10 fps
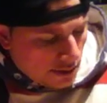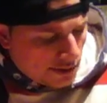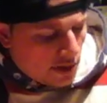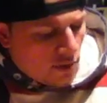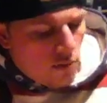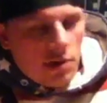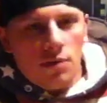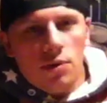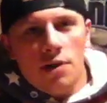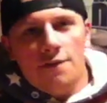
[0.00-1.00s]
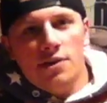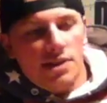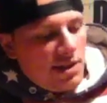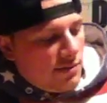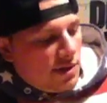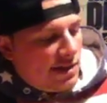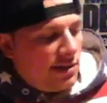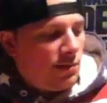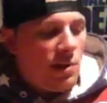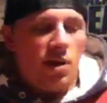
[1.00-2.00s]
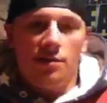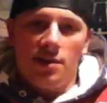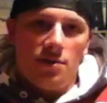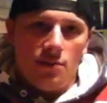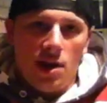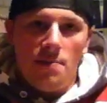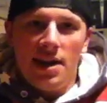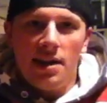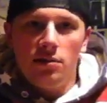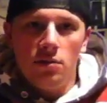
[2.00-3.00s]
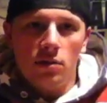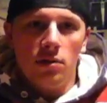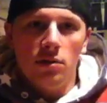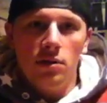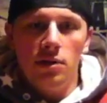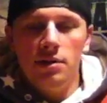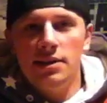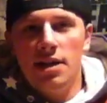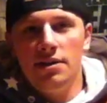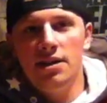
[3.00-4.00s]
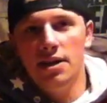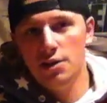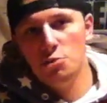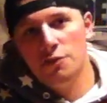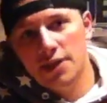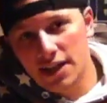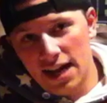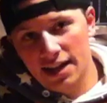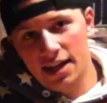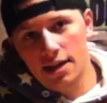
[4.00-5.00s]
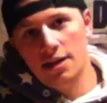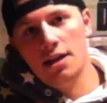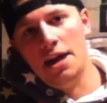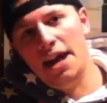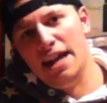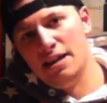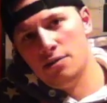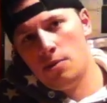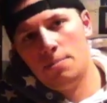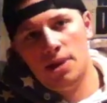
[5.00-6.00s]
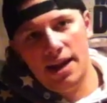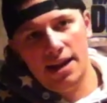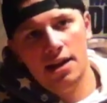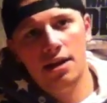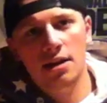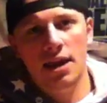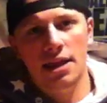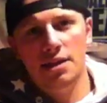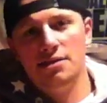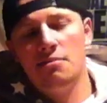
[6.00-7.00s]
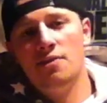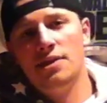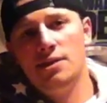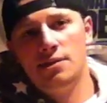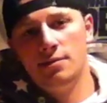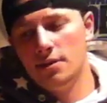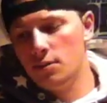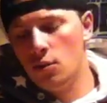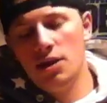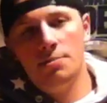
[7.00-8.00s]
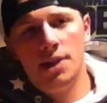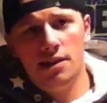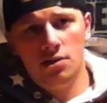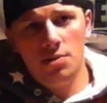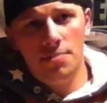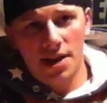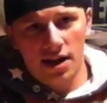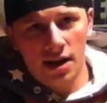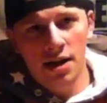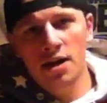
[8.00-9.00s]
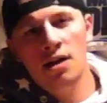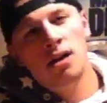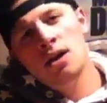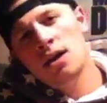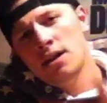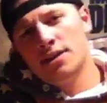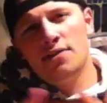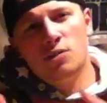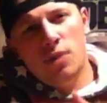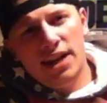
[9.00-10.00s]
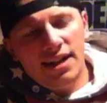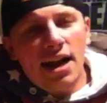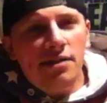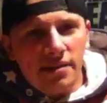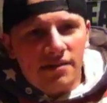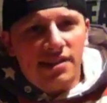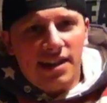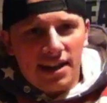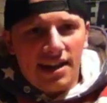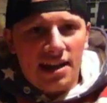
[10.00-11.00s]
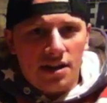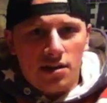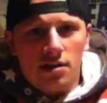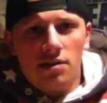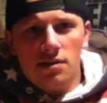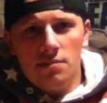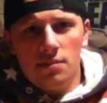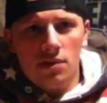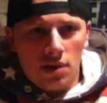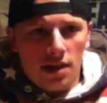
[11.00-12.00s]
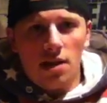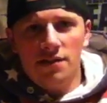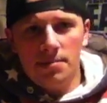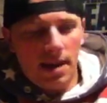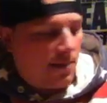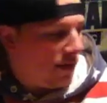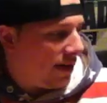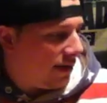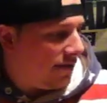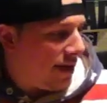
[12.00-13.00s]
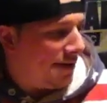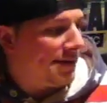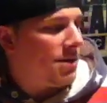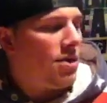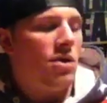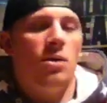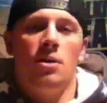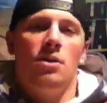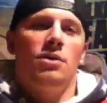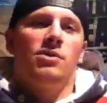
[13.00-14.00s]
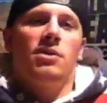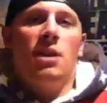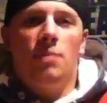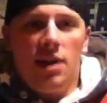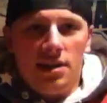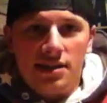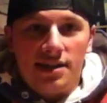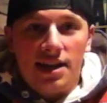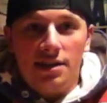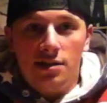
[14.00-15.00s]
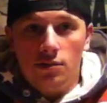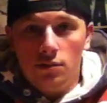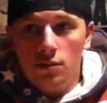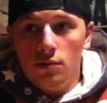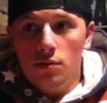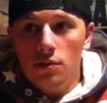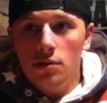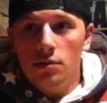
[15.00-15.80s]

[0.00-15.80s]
So what our first thing was we all met at a local down in New Milford, Connecticut, and we played. And then some of us wanted to play a little bit better. Some of us weeded out. Some of us stayed together. A lot of us became really good friends. So then we decided to